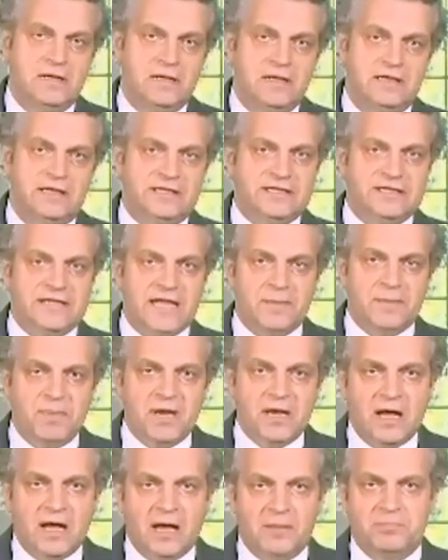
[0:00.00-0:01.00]

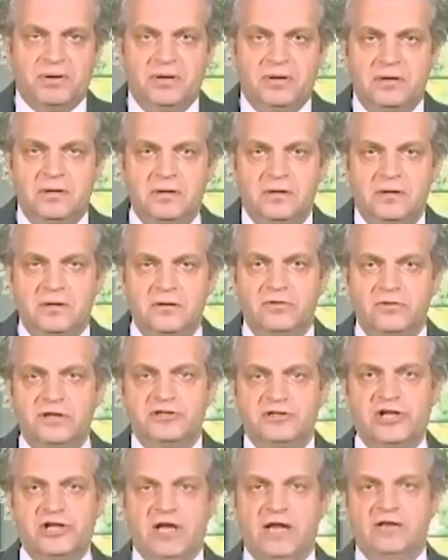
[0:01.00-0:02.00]
Stepping up to the
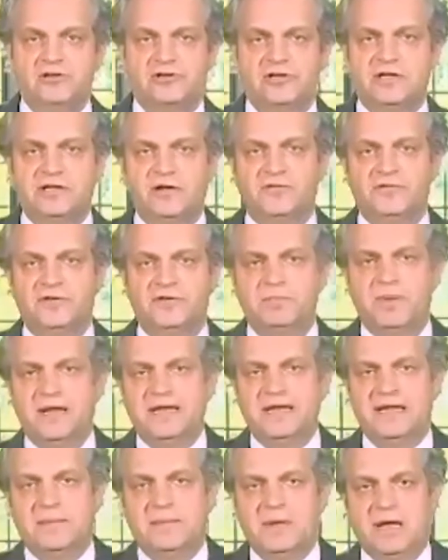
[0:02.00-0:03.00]
challenges of the
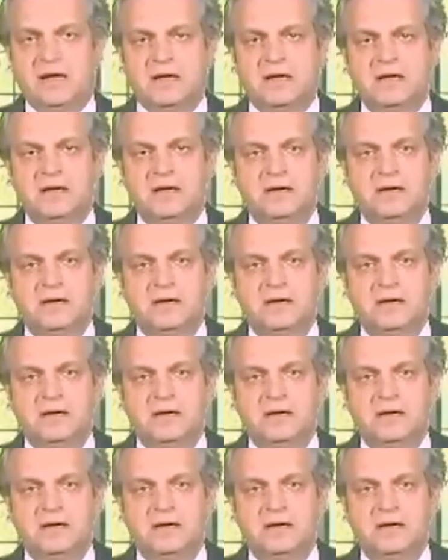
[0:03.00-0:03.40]
pandemic